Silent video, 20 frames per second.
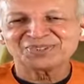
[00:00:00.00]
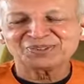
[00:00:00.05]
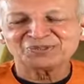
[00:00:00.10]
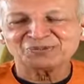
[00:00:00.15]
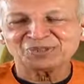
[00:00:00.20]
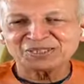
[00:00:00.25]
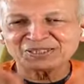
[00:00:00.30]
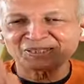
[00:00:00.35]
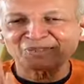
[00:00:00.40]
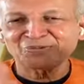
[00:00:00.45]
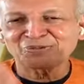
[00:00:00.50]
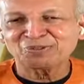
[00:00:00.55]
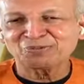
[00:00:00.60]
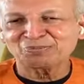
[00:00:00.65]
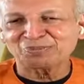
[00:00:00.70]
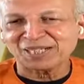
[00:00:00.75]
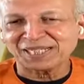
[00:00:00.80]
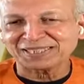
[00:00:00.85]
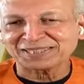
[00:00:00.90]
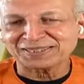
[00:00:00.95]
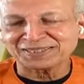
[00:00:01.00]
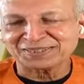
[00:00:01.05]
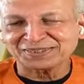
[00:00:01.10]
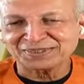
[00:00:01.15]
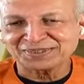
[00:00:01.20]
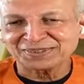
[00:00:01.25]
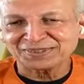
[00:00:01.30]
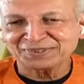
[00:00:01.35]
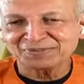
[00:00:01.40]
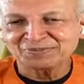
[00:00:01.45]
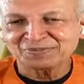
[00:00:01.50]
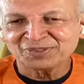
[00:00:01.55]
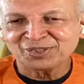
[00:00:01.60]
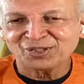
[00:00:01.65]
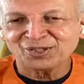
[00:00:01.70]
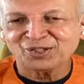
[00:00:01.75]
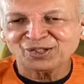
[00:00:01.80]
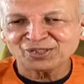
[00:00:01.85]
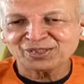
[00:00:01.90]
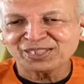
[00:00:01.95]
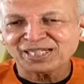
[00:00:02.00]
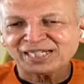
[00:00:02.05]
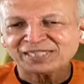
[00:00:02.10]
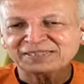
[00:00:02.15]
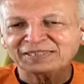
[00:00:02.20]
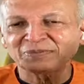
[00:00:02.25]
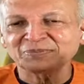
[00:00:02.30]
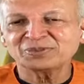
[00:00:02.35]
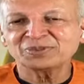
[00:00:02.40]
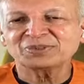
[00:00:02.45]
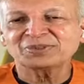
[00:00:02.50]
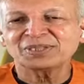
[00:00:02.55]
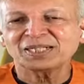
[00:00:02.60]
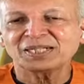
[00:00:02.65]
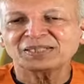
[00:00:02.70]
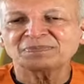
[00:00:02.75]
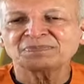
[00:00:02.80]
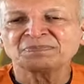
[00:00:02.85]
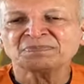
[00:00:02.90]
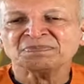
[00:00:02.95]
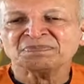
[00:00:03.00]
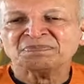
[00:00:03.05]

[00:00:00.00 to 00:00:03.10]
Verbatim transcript: wonderful practice. Or Adi Mudra.